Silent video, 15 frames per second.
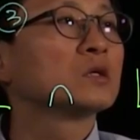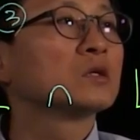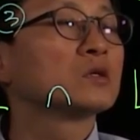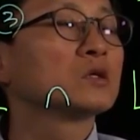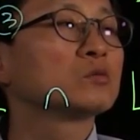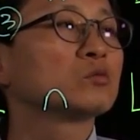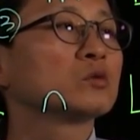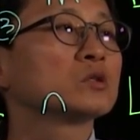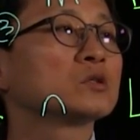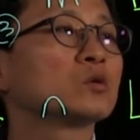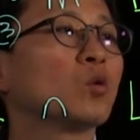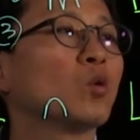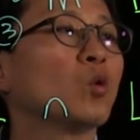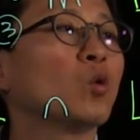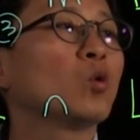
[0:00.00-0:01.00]
This was
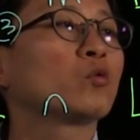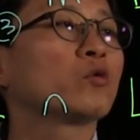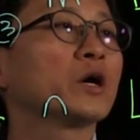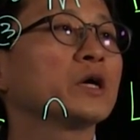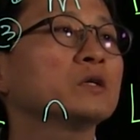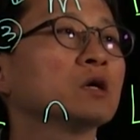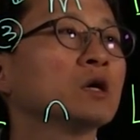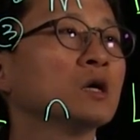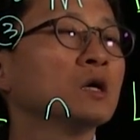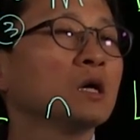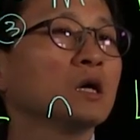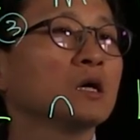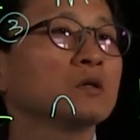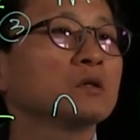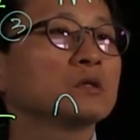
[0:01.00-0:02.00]
O, right?
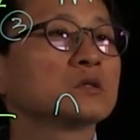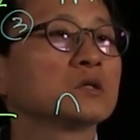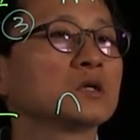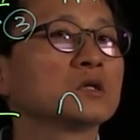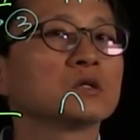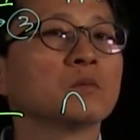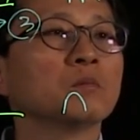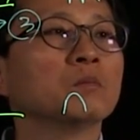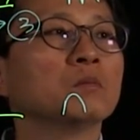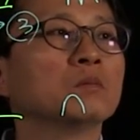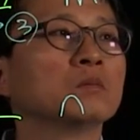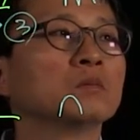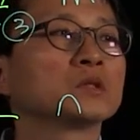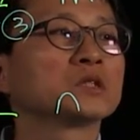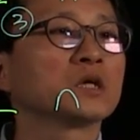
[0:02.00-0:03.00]
And this is
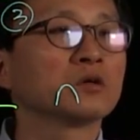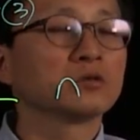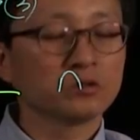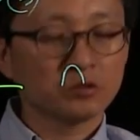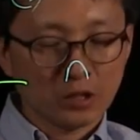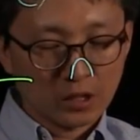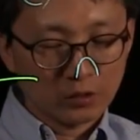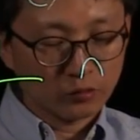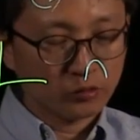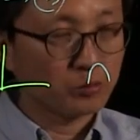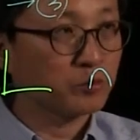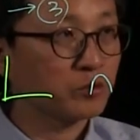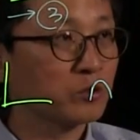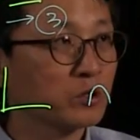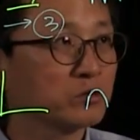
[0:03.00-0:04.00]
sound. So how do you
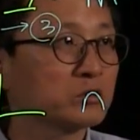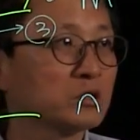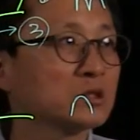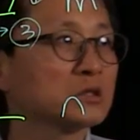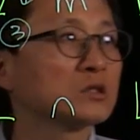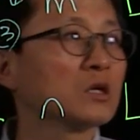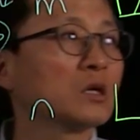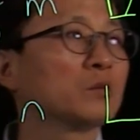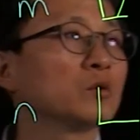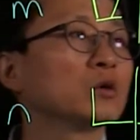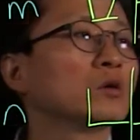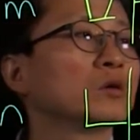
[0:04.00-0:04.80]
pronounce this syllable?